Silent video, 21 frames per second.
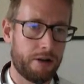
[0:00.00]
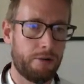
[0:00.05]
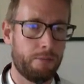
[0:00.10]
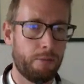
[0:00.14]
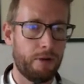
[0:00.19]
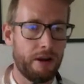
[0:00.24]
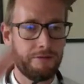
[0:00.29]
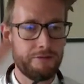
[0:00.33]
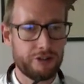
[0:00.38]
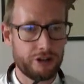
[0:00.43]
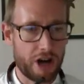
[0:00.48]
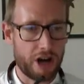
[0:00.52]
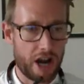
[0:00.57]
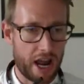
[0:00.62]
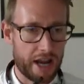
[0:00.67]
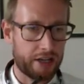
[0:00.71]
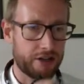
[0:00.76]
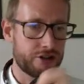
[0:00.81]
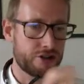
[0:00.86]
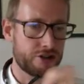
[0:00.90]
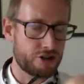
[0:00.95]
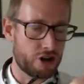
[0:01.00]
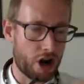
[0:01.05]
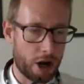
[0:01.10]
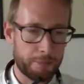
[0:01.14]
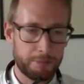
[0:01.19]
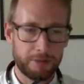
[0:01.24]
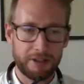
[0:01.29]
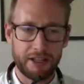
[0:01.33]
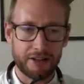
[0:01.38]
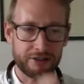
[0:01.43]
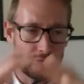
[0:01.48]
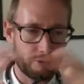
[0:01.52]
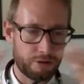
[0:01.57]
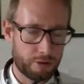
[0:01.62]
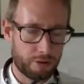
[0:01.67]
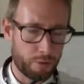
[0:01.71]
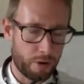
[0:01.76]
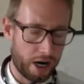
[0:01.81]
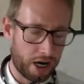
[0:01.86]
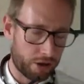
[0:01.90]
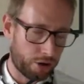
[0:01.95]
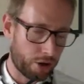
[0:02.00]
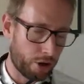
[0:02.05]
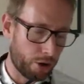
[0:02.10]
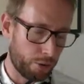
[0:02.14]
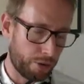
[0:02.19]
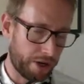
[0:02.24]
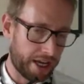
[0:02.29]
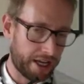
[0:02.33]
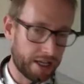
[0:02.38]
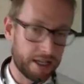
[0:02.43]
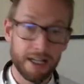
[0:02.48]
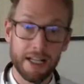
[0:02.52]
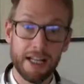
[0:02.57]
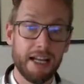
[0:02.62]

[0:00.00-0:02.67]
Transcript: with drag and drop, doesn't require coding,